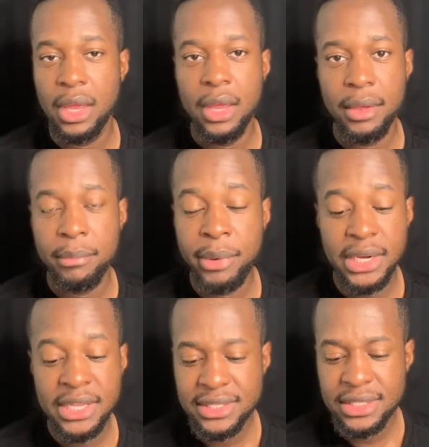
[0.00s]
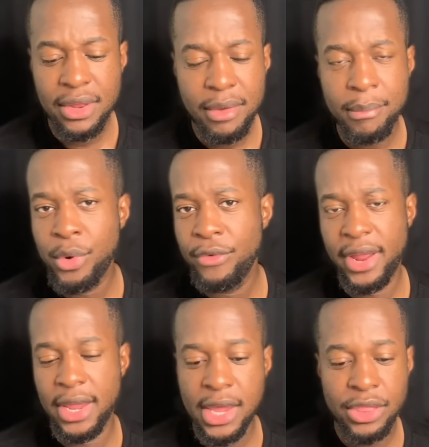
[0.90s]
But it's still
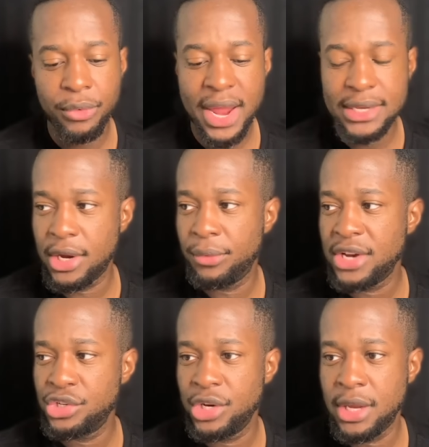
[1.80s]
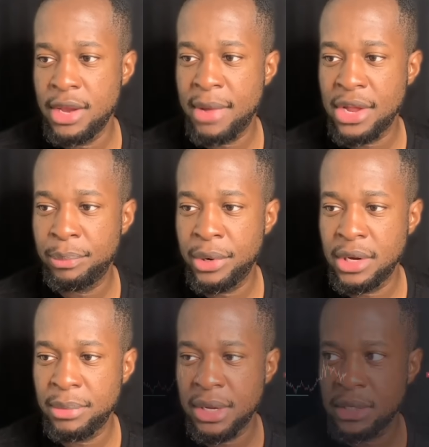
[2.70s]
moving in the right direction, in my opinion, because